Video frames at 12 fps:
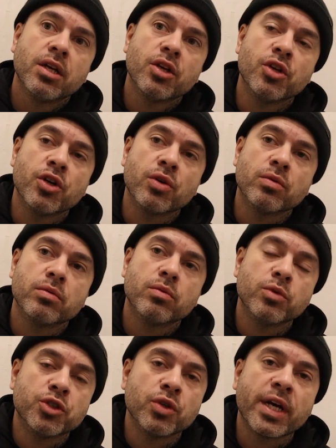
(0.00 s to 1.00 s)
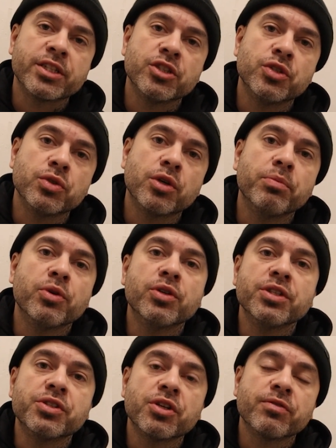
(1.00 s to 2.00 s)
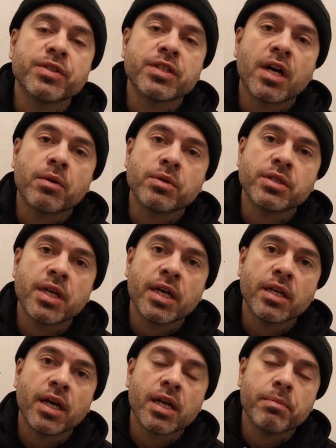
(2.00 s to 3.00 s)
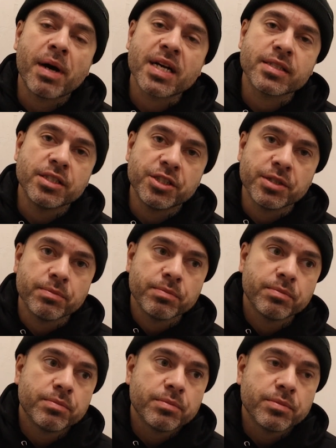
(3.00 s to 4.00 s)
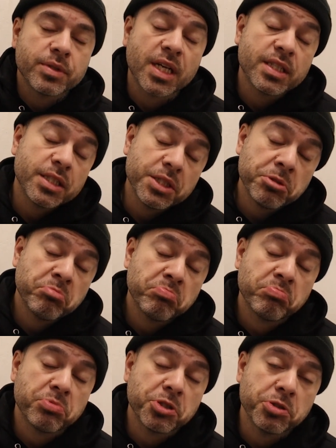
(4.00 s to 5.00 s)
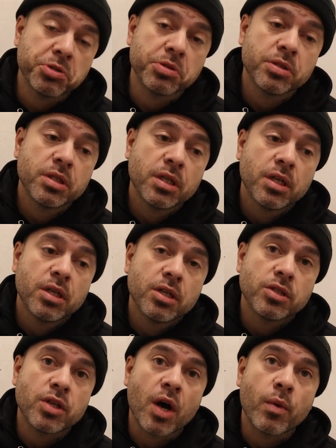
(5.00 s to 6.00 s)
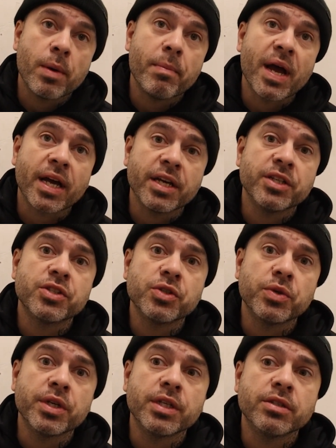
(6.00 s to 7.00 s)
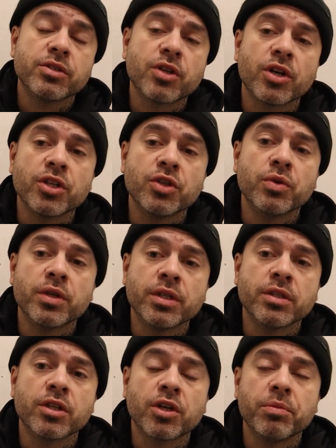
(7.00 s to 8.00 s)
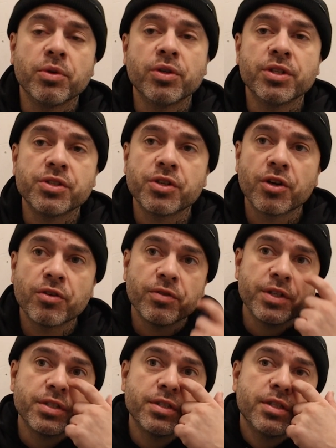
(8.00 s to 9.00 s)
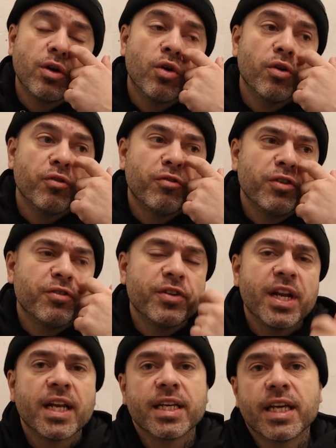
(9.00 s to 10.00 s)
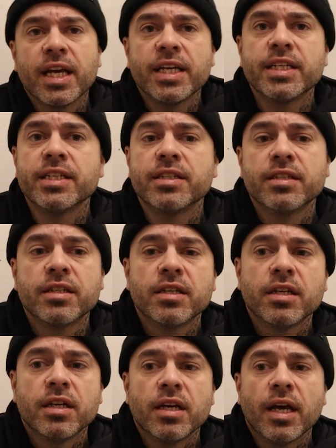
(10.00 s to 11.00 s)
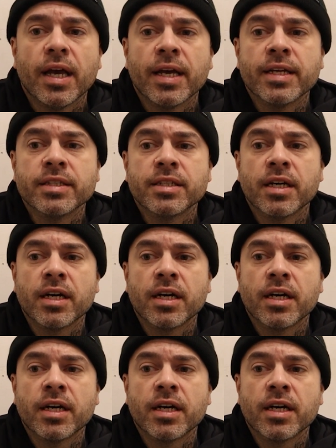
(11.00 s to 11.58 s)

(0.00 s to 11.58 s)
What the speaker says: would you like to do community service hours at a boxing gym? So I said, sure. So I went back into it, started doing the community service on 5th and Allegheny. And